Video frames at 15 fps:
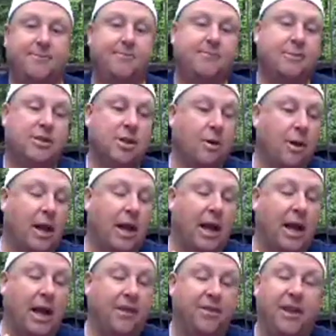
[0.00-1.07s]
So
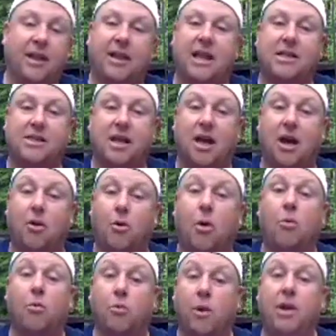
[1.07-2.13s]
I think that's a
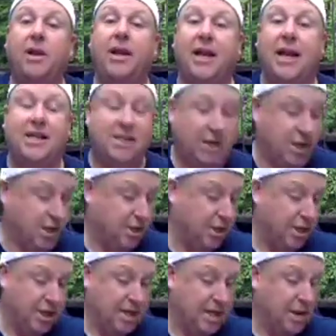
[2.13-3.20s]
really nice addition
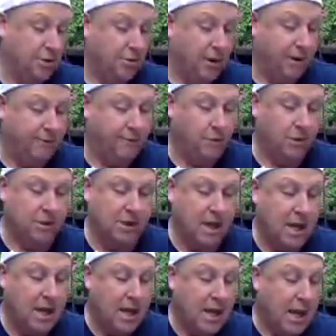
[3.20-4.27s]
to the town of Wake Forest.
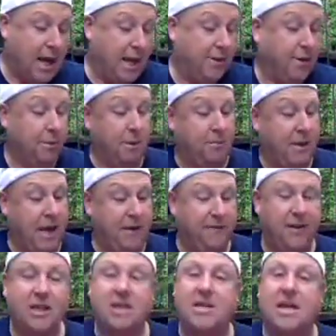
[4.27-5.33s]
They're going to be
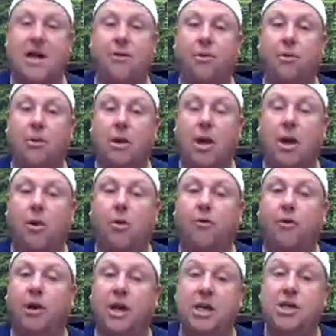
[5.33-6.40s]
paving the town-owned lot over
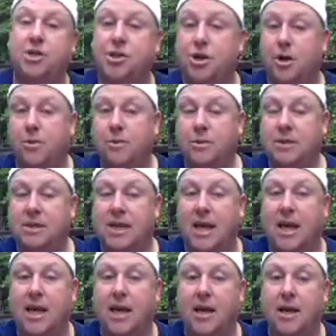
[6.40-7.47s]
at East Jones
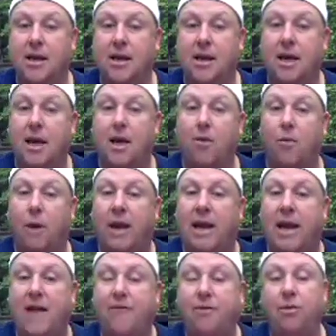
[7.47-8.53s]
and Wade
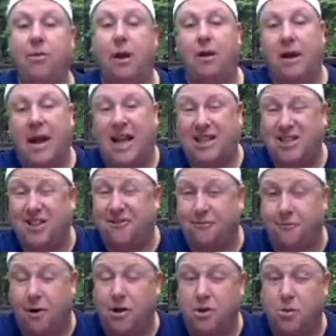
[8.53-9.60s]
Avenue. It actually
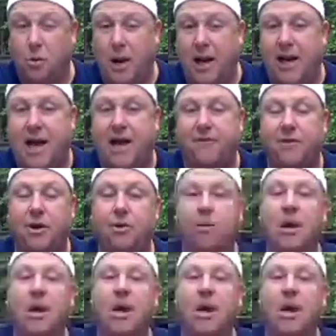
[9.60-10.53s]
fronts Wade Avenue.